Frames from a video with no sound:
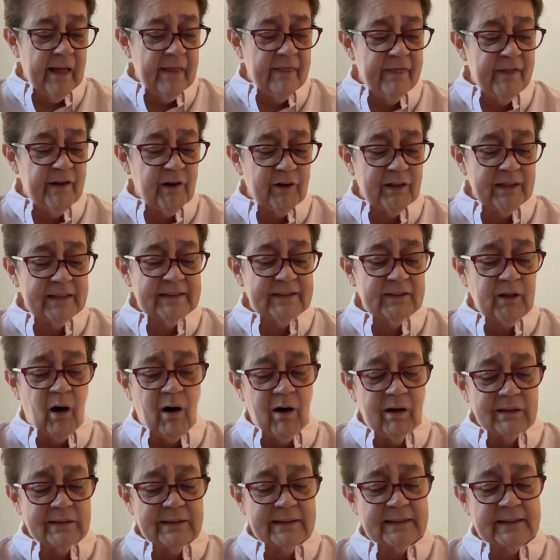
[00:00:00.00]
There is
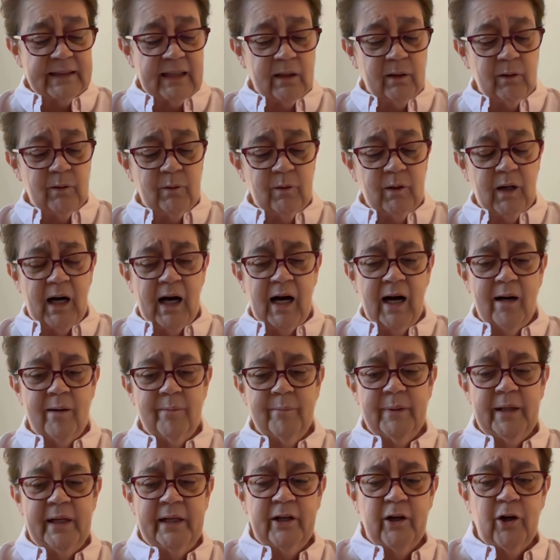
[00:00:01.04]

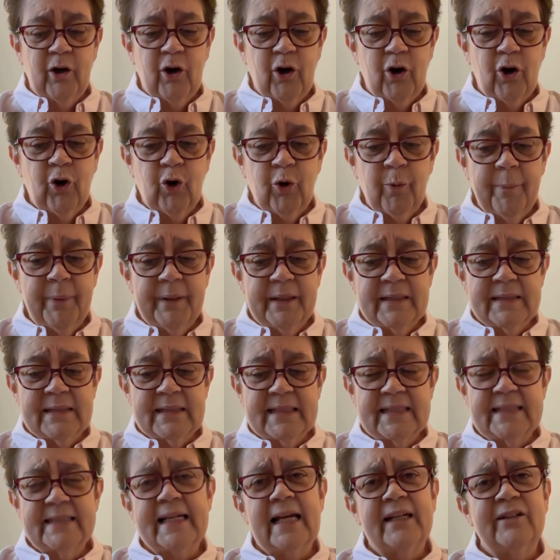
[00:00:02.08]
also an urban
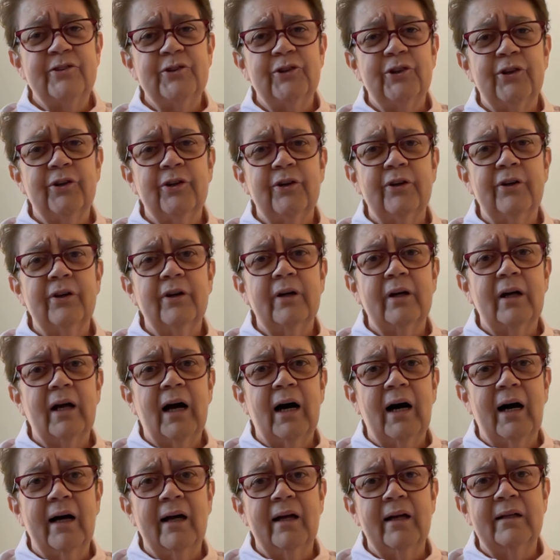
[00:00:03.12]
center
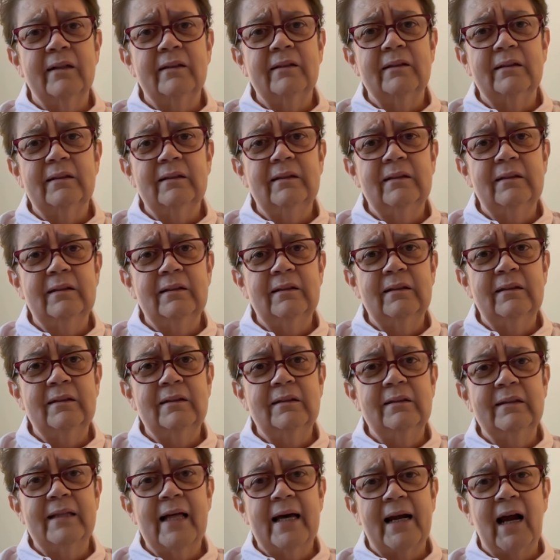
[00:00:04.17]

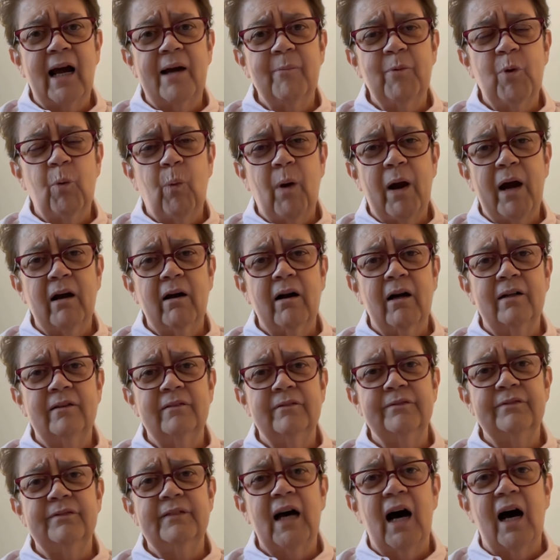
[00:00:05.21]
that I'm aware
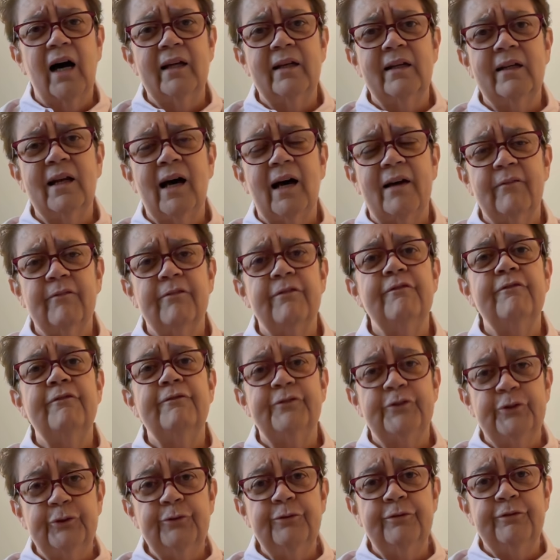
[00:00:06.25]
of, not
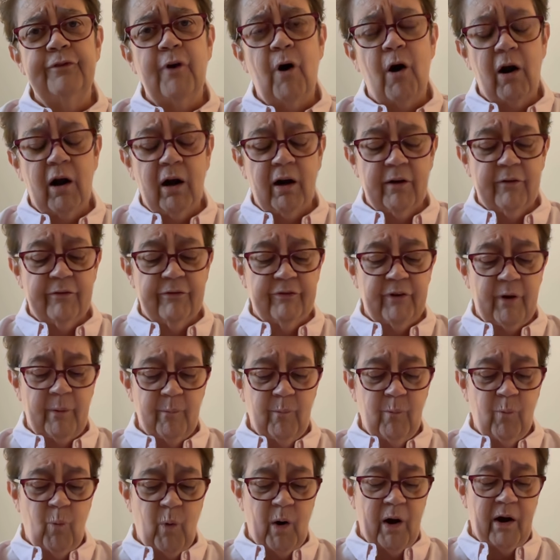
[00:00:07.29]
too far
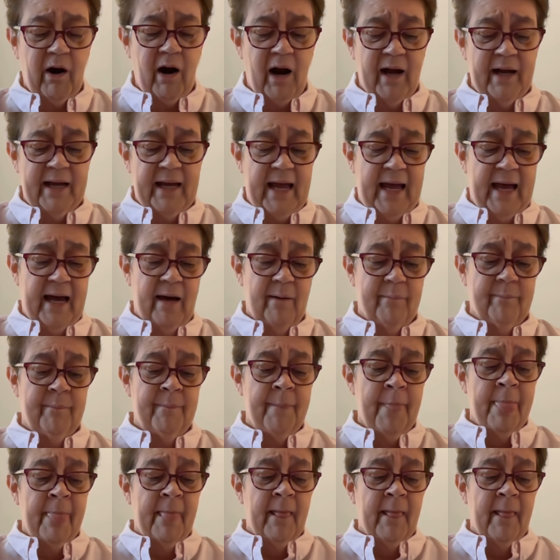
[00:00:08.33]
from where I am,